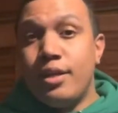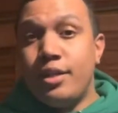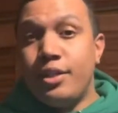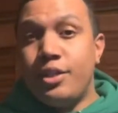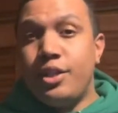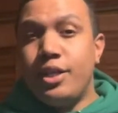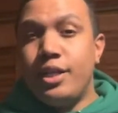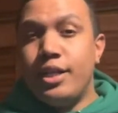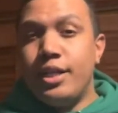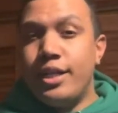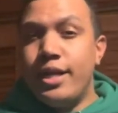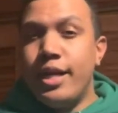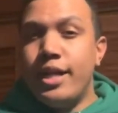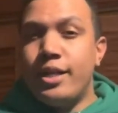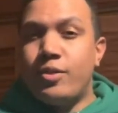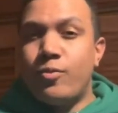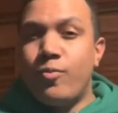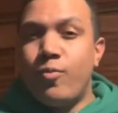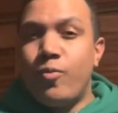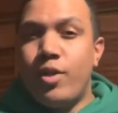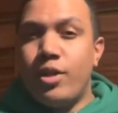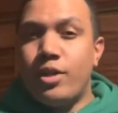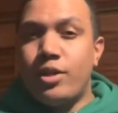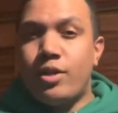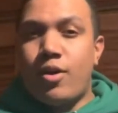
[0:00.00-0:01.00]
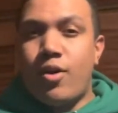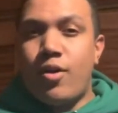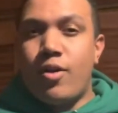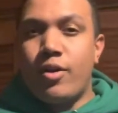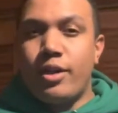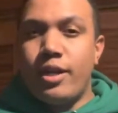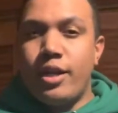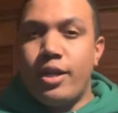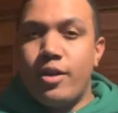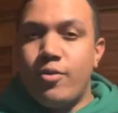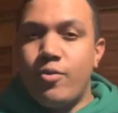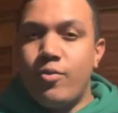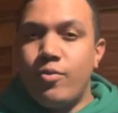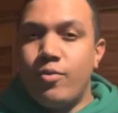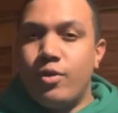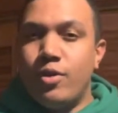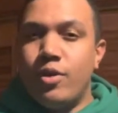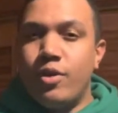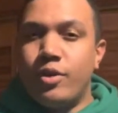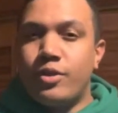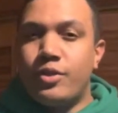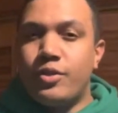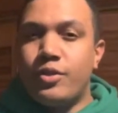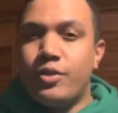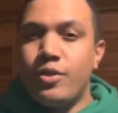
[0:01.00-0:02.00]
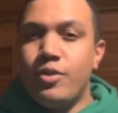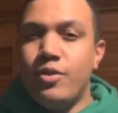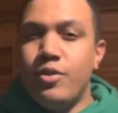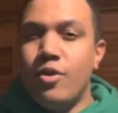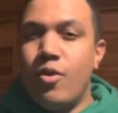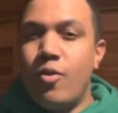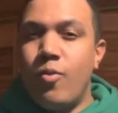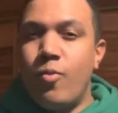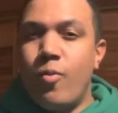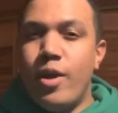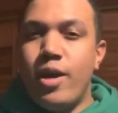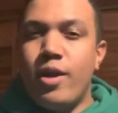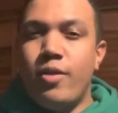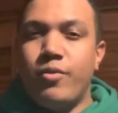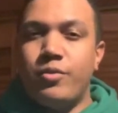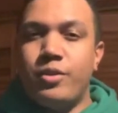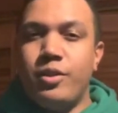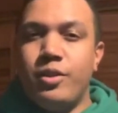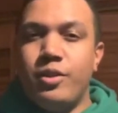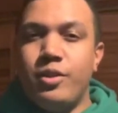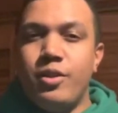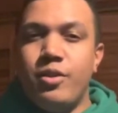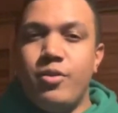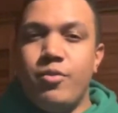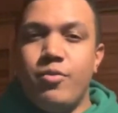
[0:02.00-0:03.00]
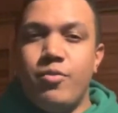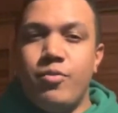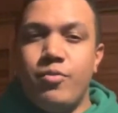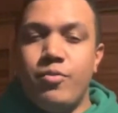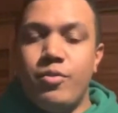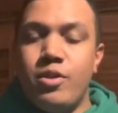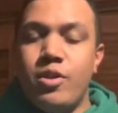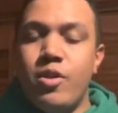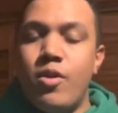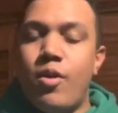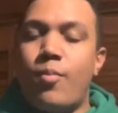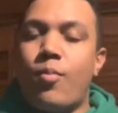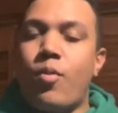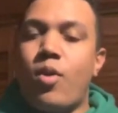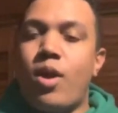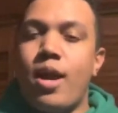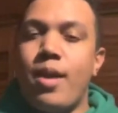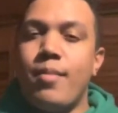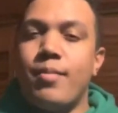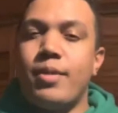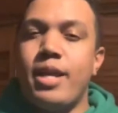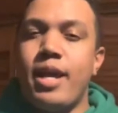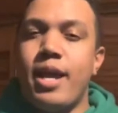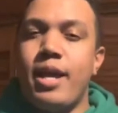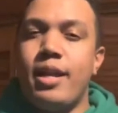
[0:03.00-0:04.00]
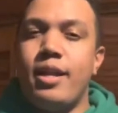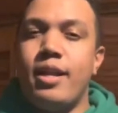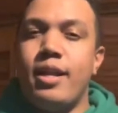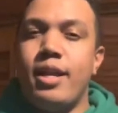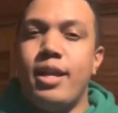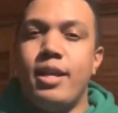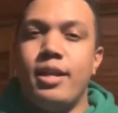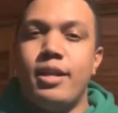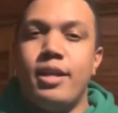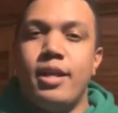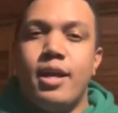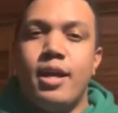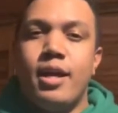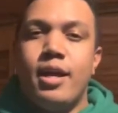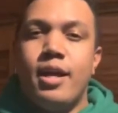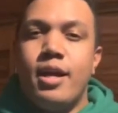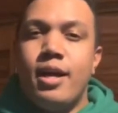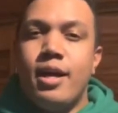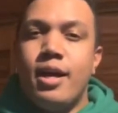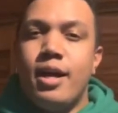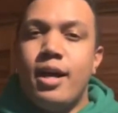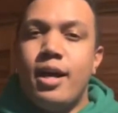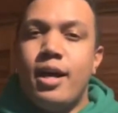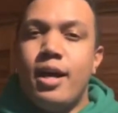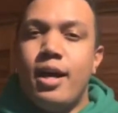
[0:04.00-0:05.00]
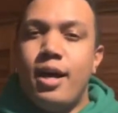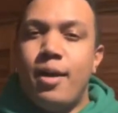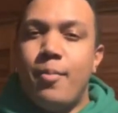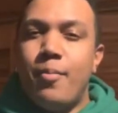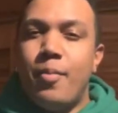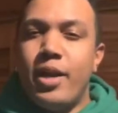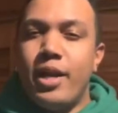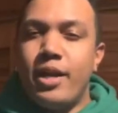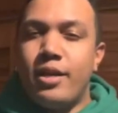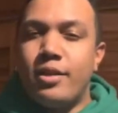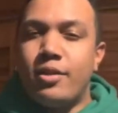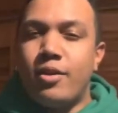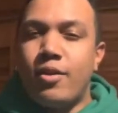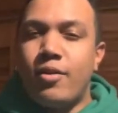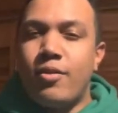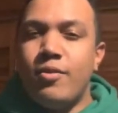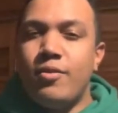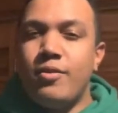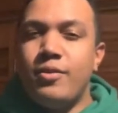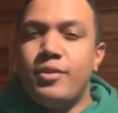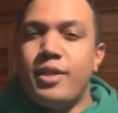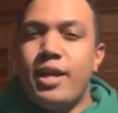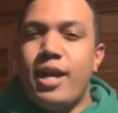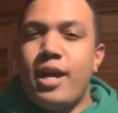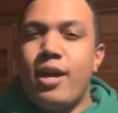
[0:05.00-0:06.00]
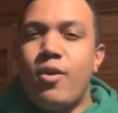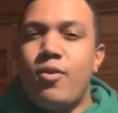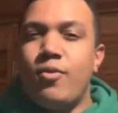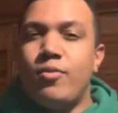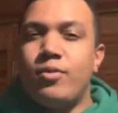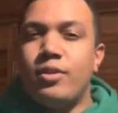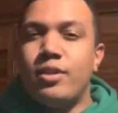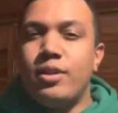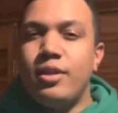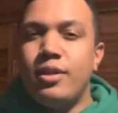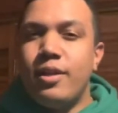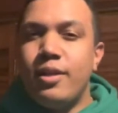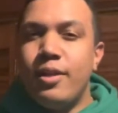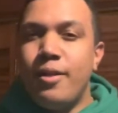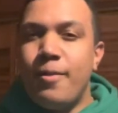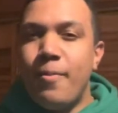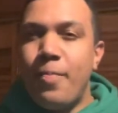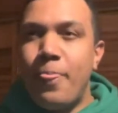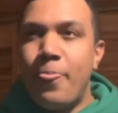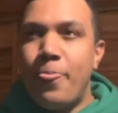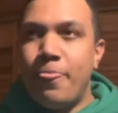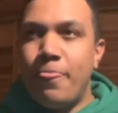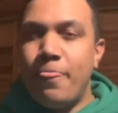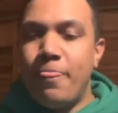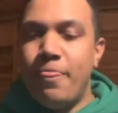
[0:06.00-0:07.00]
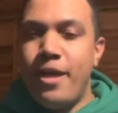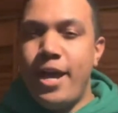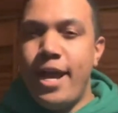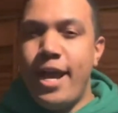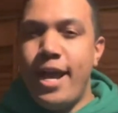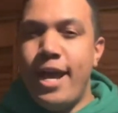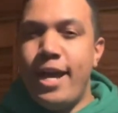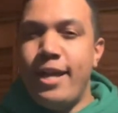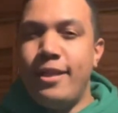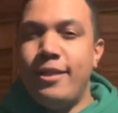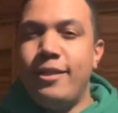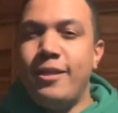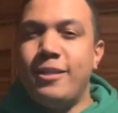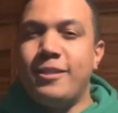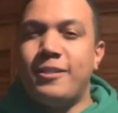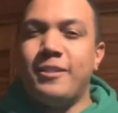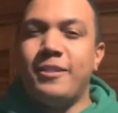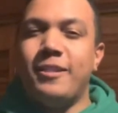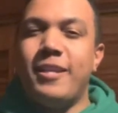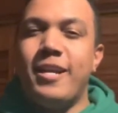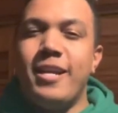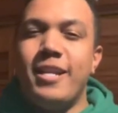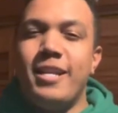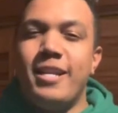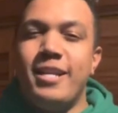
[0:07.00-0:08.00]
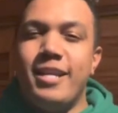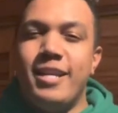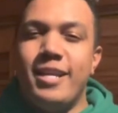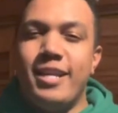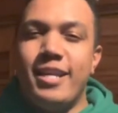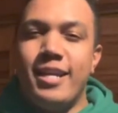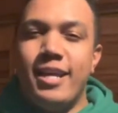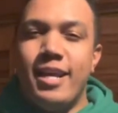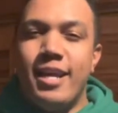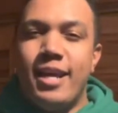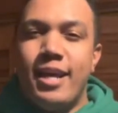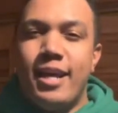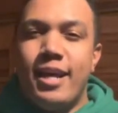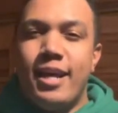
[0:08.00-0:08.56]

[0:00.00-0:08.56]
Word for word: she gets one target who looks, you know, well-to-do, you know, a prime candidate. Uh, but it turns out that this lady